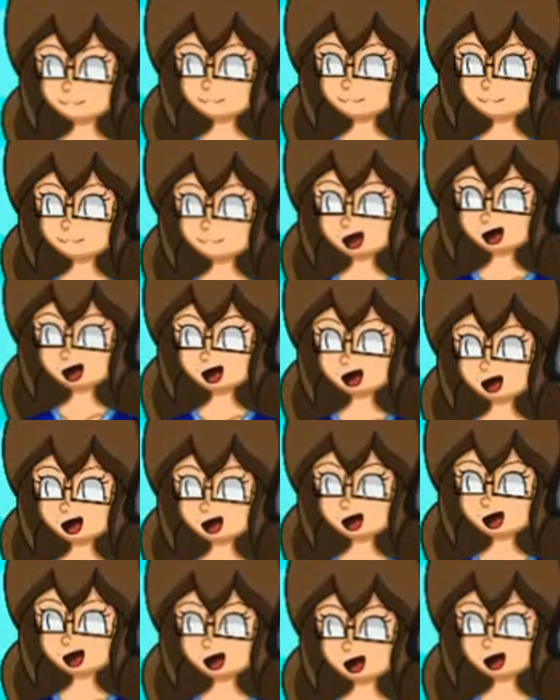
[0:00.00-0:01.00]
But yeah,
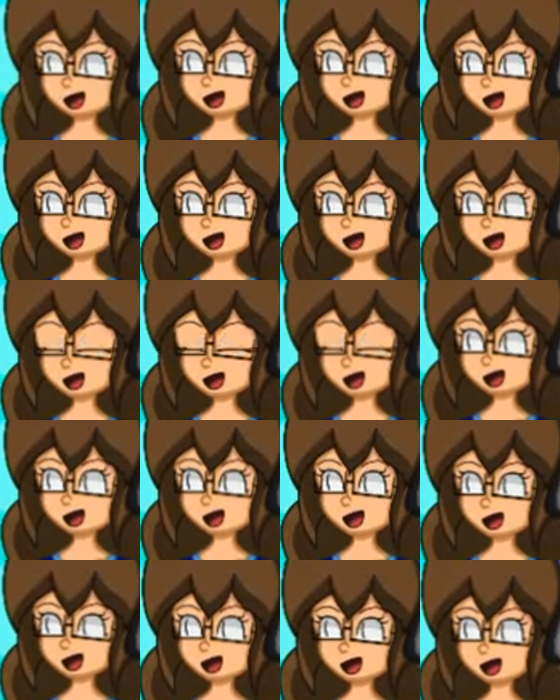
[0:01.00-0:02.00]
I'm gonna say right now,